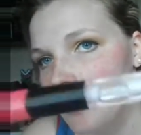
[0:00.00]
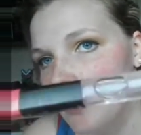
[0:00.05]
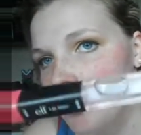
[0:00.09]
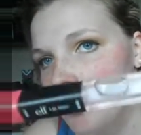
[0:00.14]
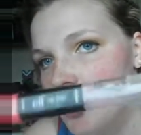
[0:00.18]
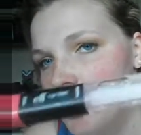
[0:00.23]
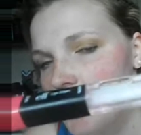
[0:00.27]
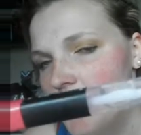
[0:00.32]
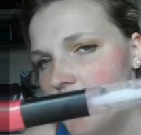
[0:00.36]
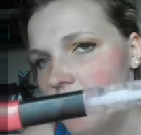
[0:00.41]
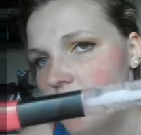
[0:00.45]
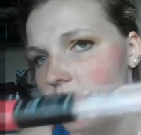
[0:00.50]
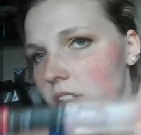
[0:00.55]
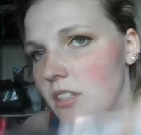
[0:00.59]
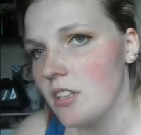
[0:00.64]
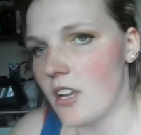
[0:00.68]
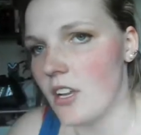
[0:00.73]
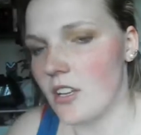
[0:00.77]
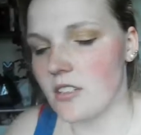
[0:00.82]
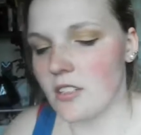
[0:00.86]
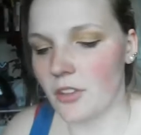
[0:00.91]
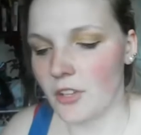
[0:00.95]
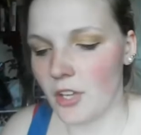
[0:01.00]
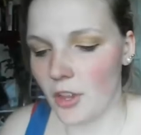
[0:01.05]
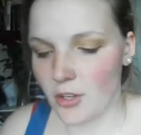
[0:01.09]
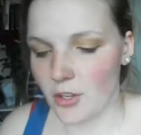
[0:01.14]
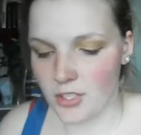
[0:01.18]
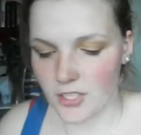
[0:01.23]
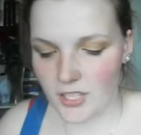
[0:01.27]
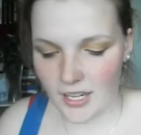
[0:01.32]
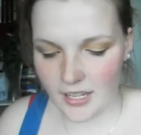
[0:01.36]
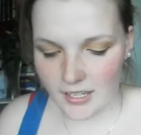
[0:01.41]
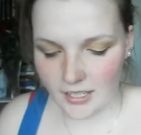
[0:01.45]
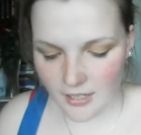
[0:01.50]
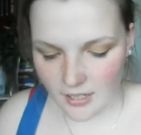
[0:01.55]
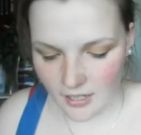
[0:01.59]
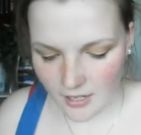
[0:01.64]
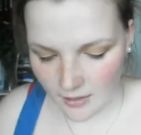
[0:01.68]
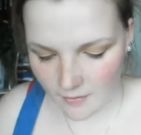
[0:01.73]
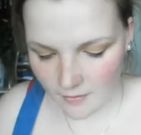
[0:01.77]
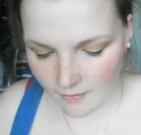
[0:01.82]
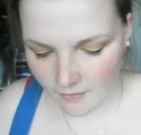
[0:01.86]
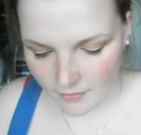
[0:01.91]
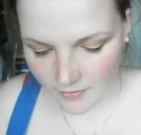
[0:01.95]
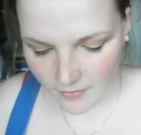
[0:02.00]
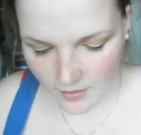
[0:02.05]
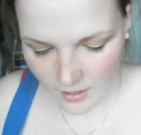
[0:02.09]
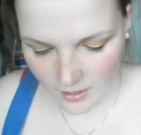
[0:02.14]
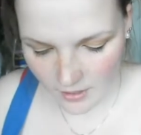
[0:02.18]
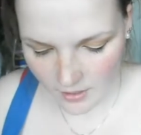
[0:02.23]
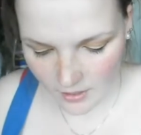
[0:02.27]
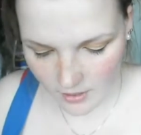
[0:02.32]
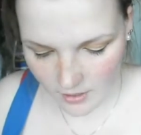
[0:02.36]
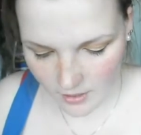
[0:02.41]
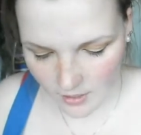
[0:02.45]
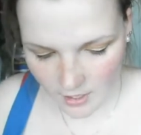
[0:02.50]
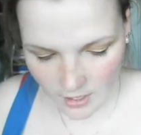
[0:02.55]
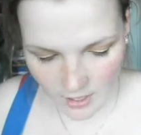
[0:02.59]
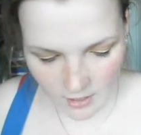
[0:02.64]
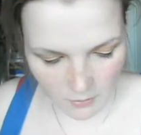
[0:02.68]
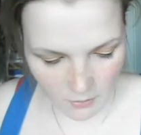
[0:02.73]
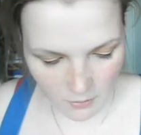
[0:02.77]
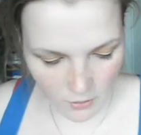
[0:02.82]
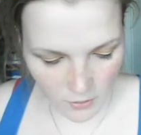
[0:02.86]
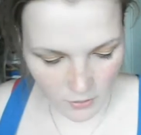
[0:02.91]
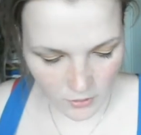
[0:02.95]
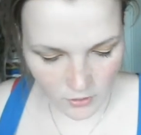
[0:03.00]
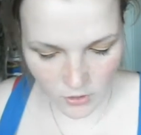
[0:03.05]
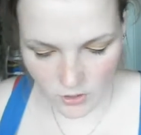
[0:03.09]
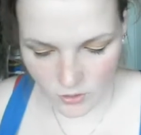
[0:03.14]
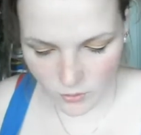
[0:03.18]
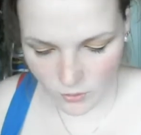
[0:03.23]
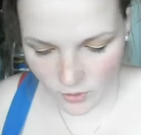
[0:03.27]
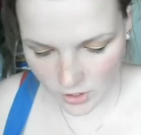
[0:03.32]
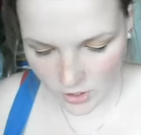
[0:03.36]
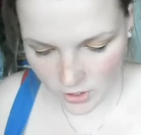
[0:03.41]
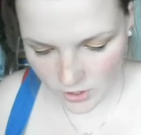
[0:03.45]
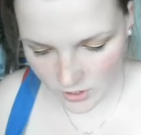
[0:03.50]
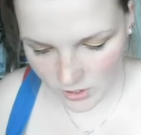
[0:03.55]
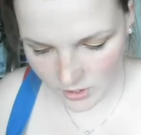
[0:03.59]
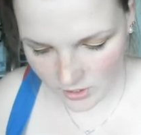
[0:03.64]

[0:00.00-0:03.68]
sheer gloss on the other side. I'm going to swatch the